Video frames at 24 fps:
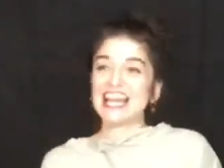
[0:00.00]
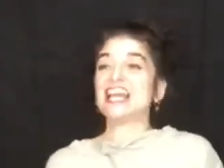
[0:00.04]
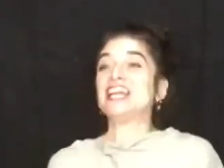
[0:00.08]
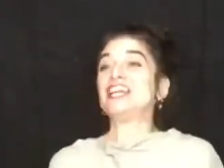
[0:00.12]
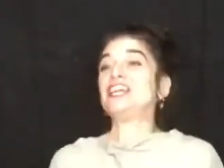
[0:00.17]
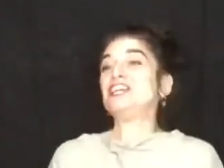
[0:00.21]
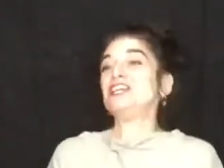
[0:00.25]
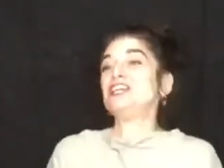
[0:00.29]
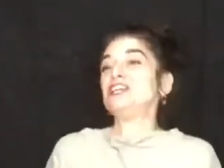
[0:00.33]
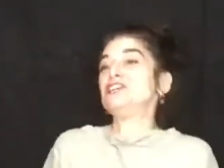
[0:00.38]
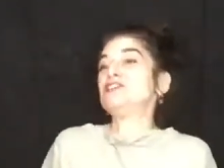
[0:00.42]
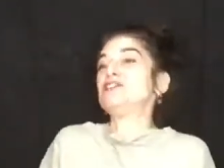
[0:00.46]

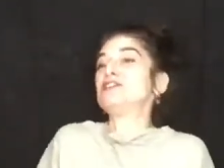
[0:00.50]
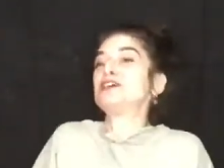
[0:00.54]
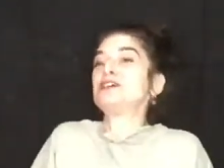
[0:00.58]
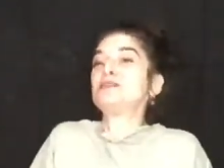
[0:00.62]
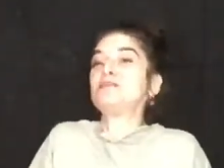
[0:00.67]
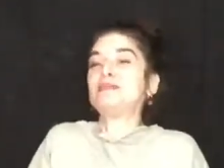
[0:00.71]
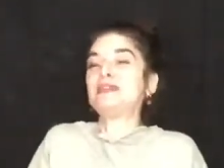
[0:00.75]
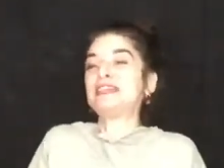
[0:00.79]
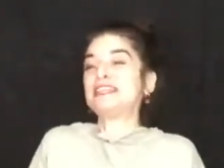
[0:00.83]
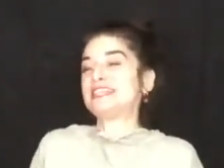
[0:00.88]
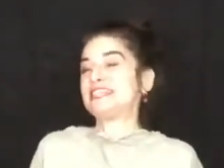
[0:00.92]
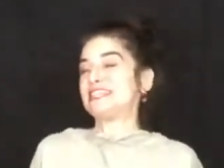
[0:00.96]
you can
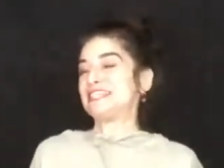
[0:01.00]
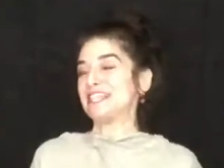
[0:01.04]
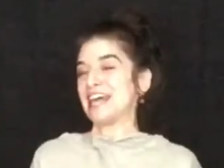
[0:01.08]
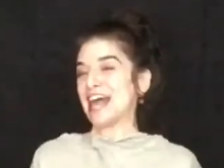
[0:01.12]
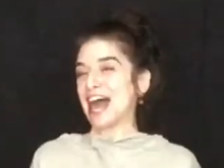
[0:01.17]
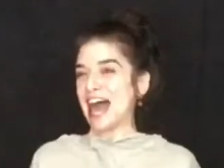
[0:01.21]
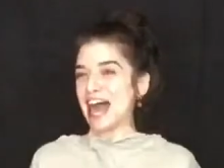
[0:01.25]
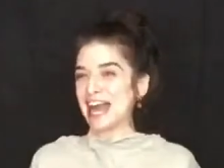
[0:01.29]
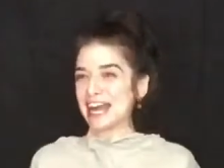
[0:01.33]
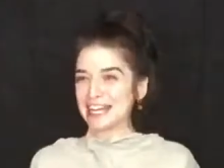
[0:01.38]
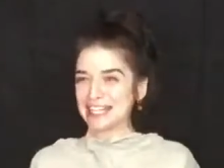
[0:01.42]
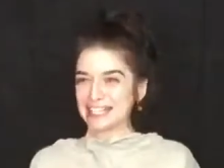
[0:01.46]
be
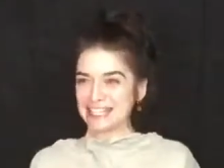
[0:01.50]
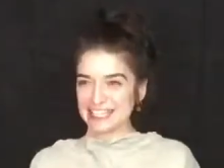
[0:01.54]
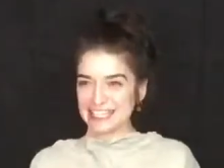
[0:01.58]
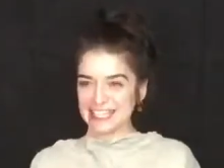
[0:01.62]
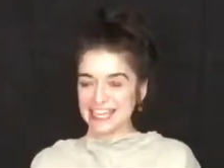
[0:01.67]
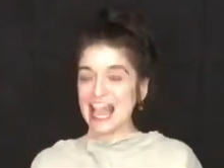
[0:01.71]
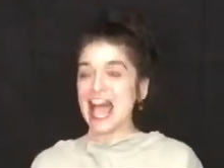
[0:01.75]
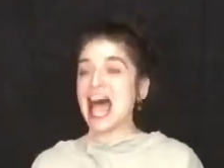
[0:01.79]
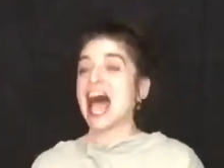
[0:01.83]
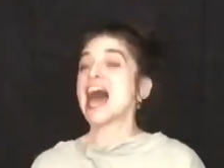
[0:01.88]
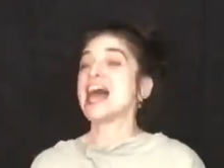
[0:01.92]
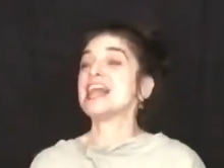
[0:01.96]
certain
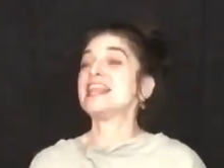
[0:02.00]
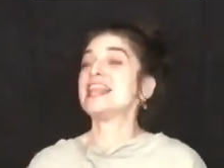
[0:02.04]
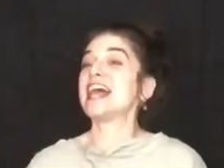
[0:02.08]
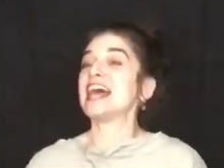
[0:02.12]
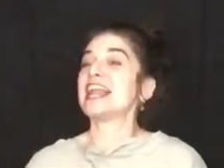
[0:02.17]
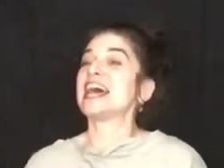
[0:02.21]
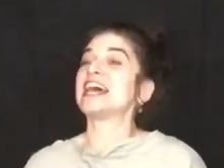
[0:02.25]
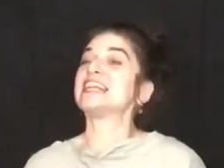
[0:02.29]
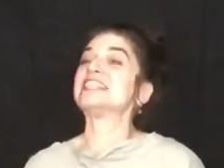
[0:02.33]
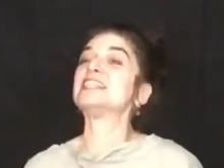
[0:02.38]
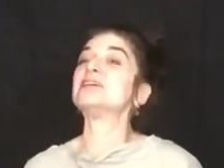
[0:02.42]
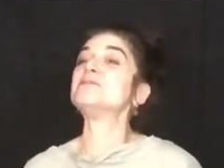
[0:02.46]
that
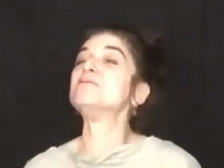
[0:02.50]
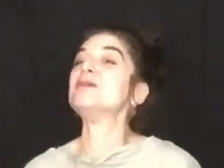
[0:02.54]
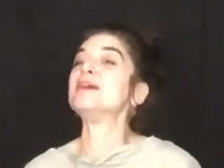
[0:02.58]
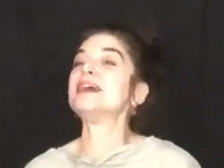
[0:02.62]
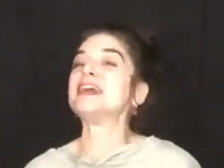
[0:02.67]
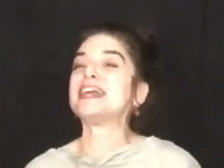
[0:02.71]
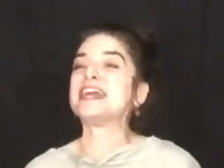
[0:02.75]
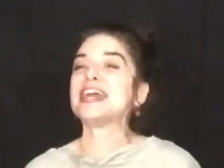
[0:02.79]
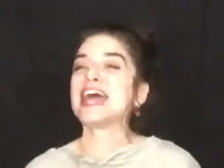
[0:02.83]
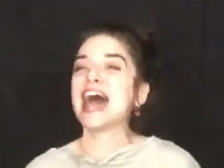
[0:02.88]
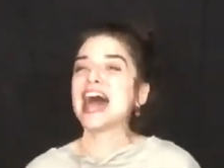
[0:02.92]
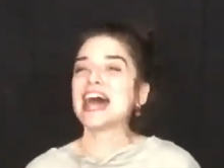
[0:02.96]
at the
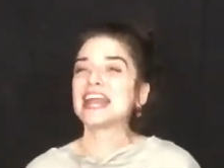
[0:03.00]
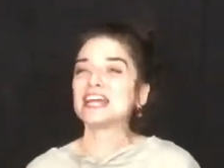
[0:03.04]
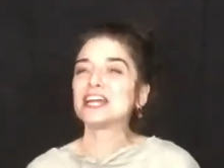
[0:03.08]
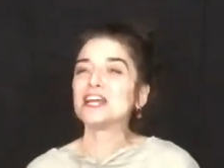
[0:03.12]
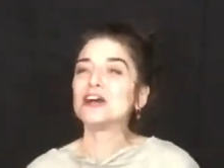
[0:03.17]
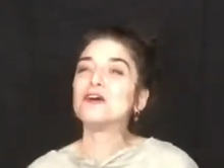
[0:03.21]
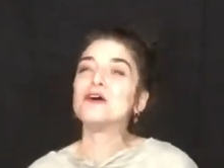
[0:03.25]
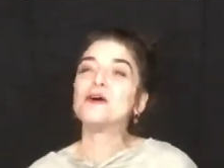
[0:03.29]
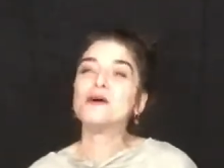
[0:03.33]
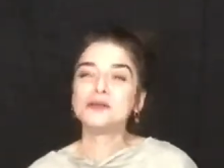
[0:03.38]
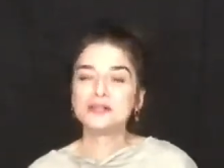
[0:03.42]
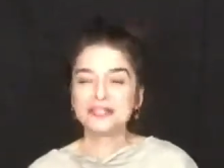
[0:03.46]

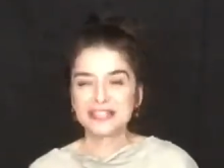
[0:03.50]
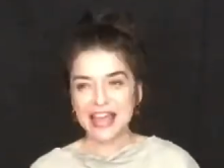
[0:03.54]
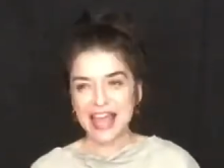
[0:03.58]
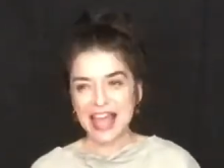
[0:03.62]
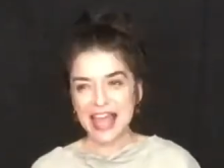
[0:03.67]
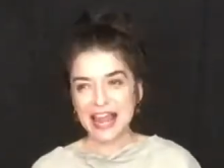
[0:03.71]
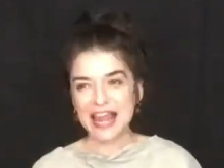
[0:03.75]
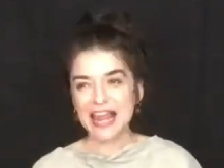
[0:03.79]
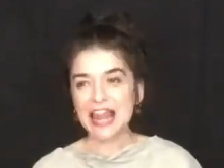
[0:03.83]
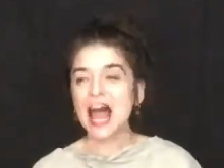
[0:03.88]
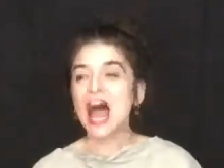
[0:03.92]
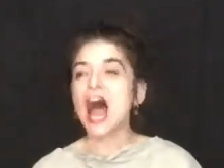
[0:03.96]
McGarrigle
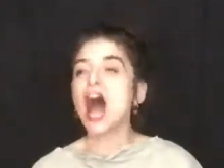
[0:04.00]
Hotel,